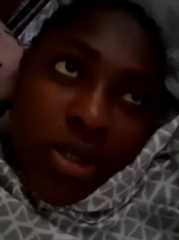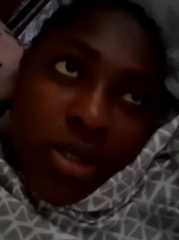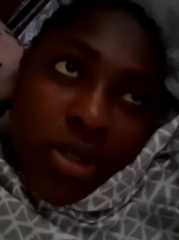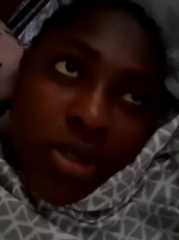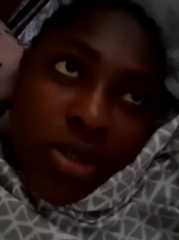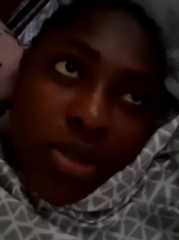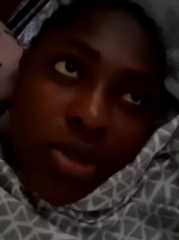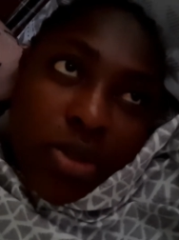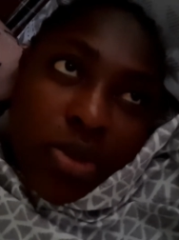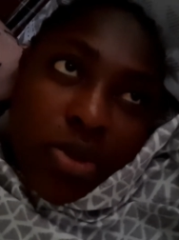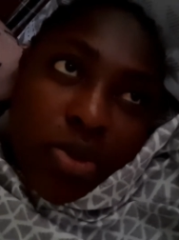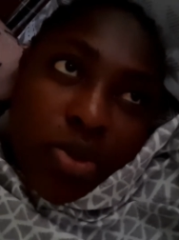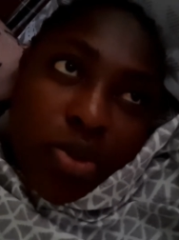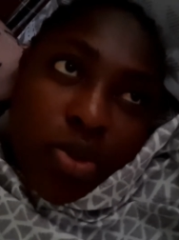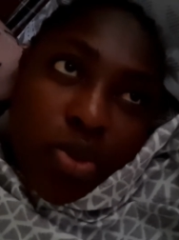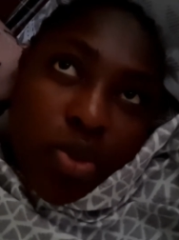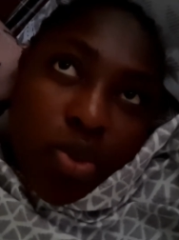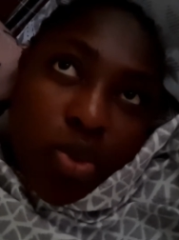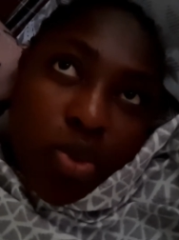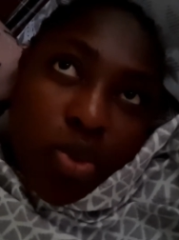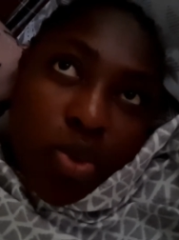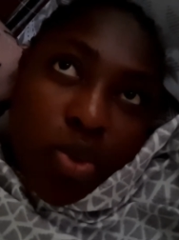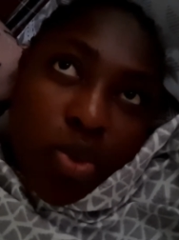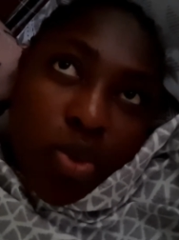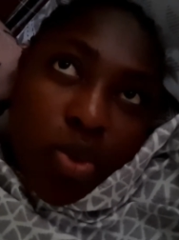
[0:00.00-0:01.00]

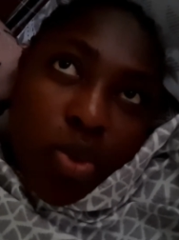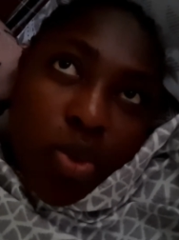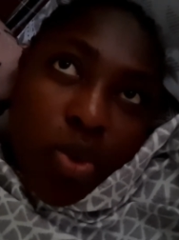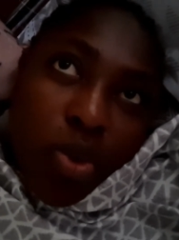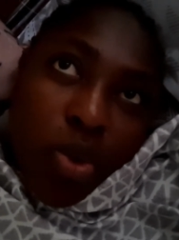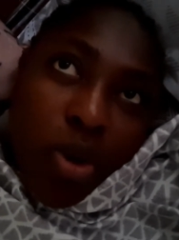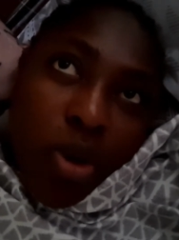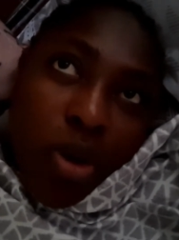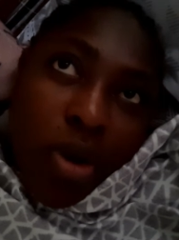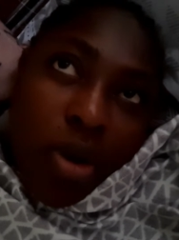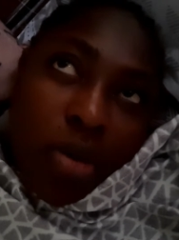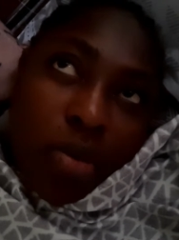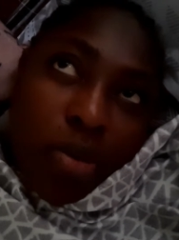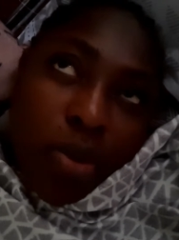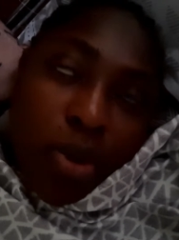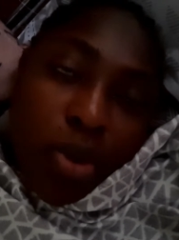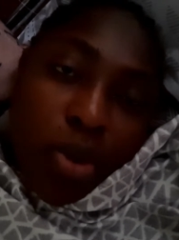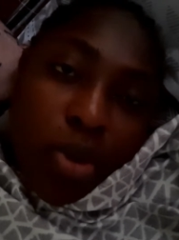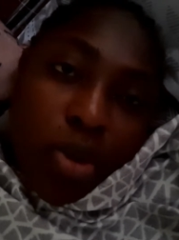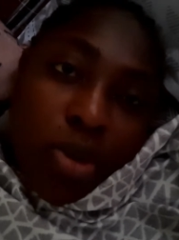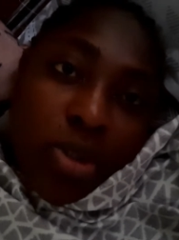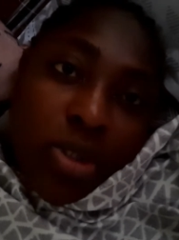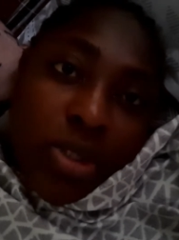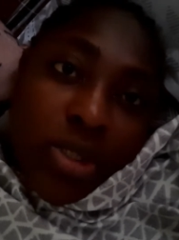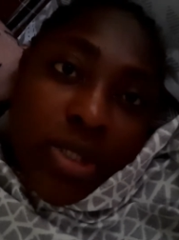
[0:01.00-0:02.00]
So I'll be
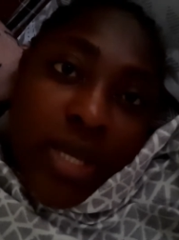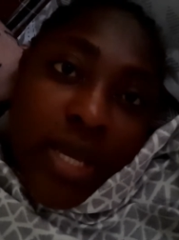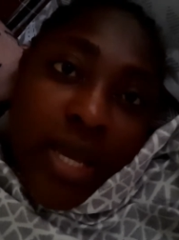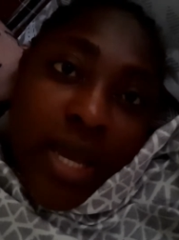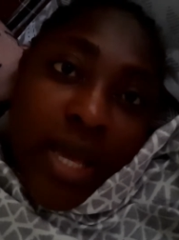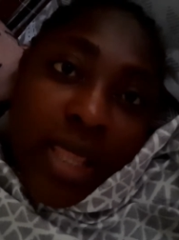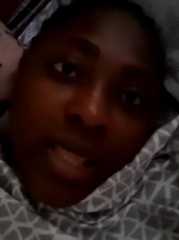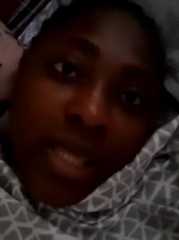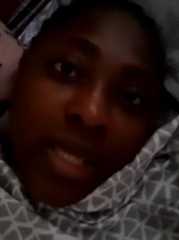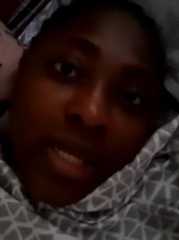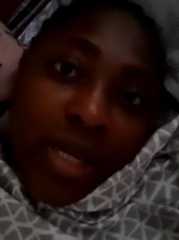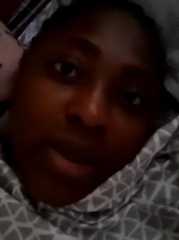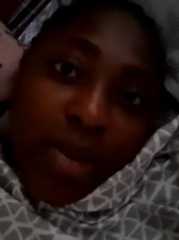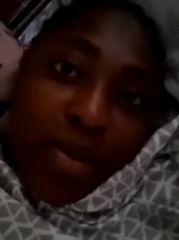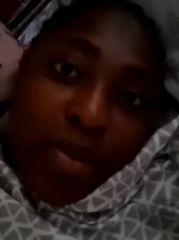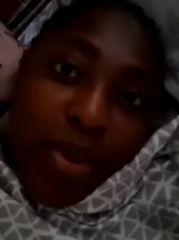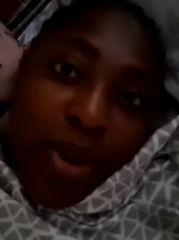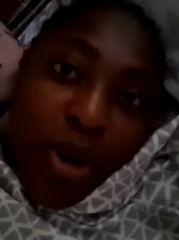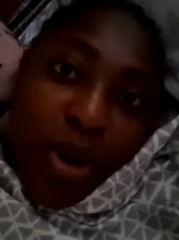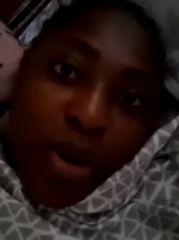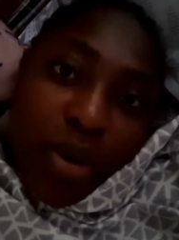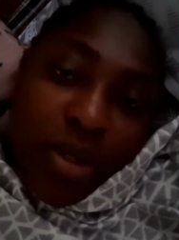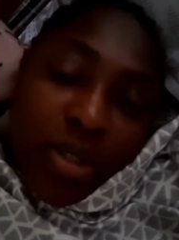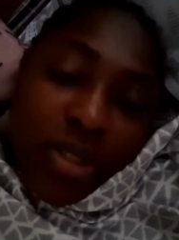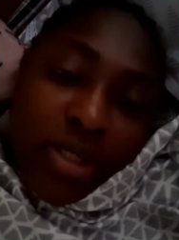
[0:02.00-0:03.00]
going to take another
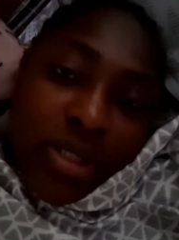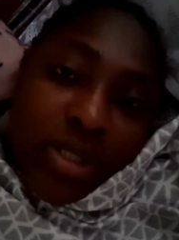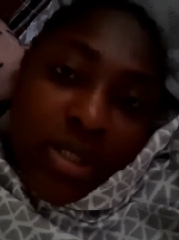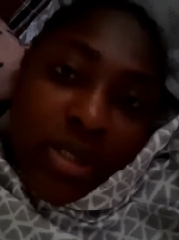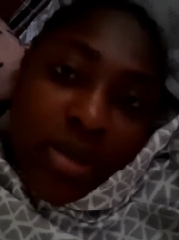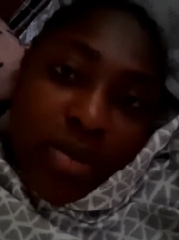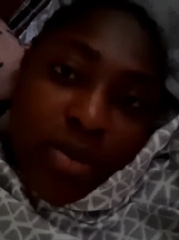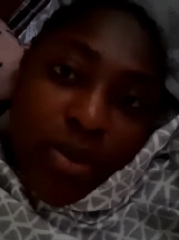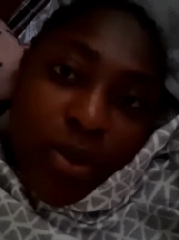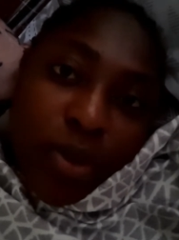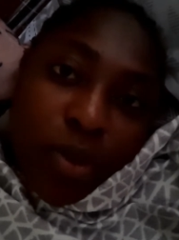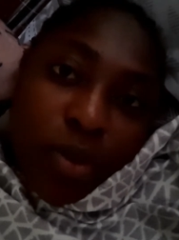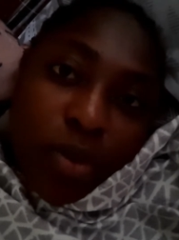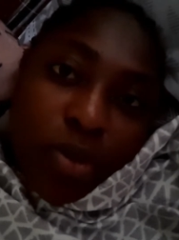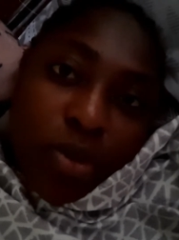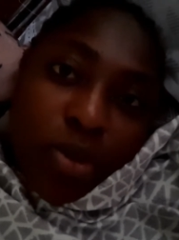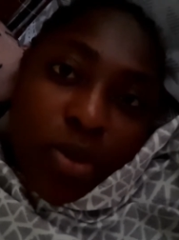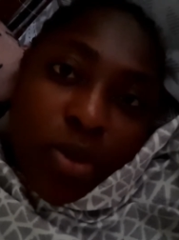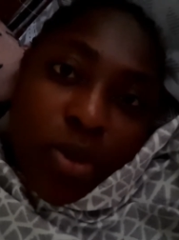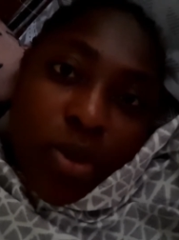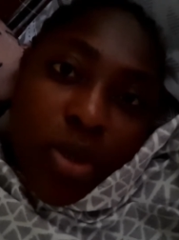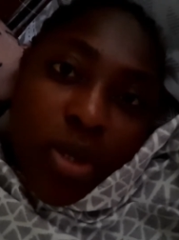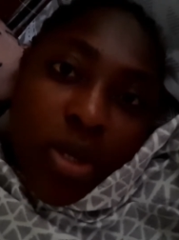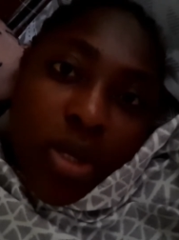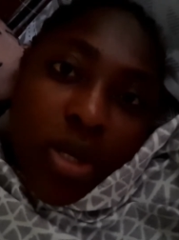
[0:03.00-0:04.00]
paracetamol
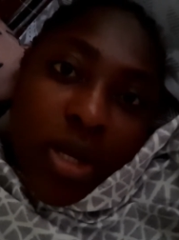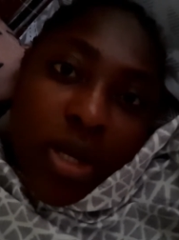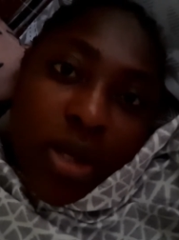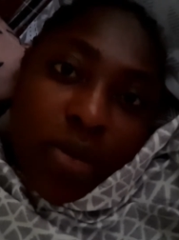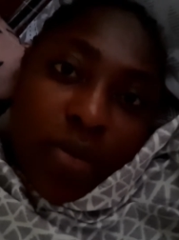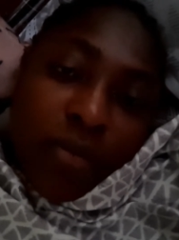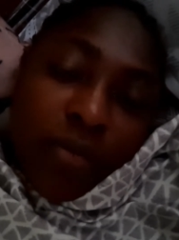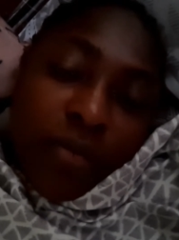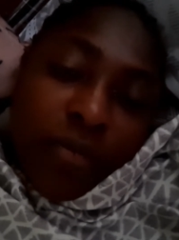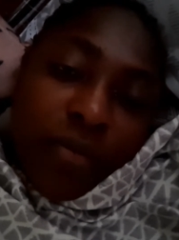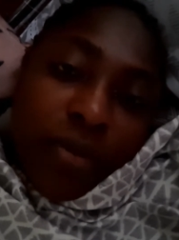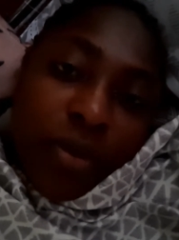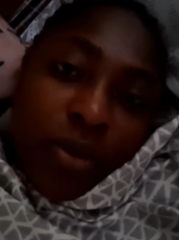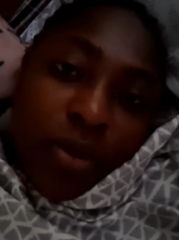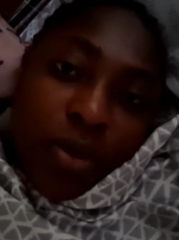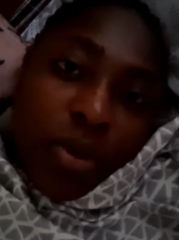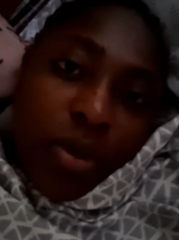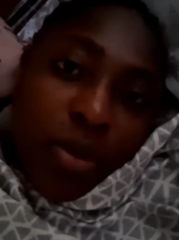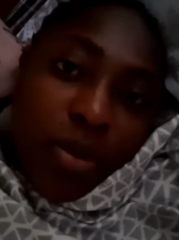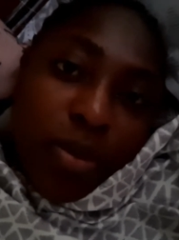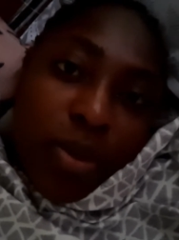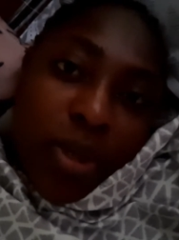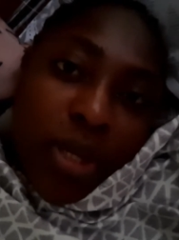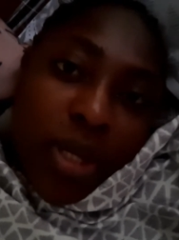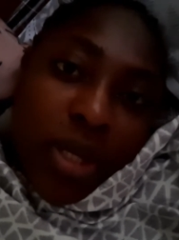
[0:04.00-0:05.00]
so that I don't feel
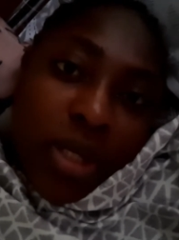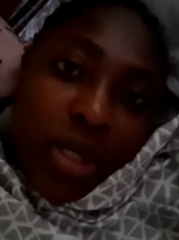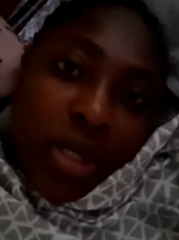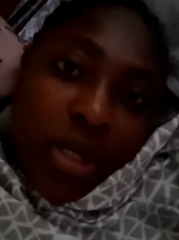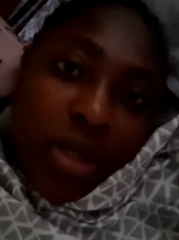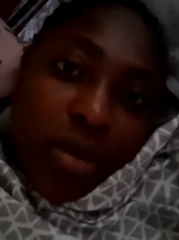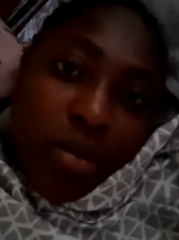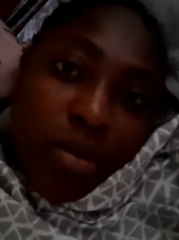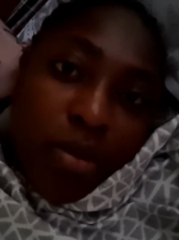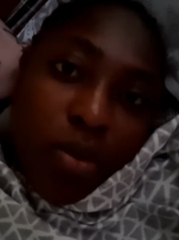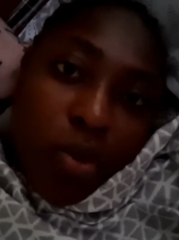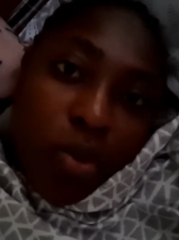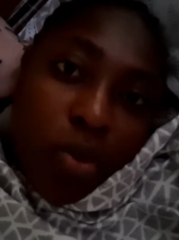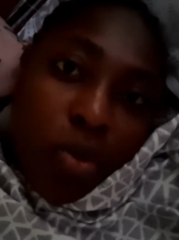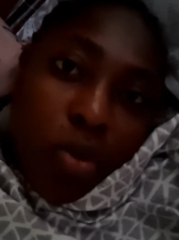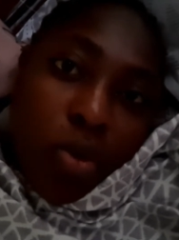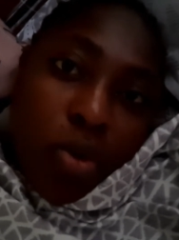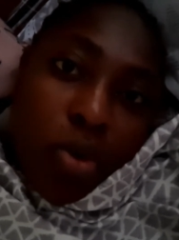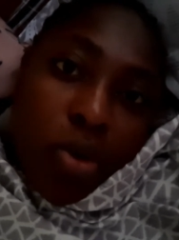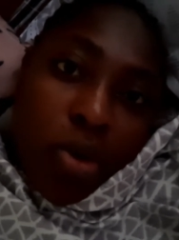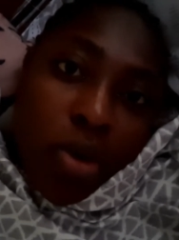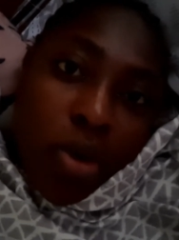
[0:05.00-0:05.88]
the pain anymore.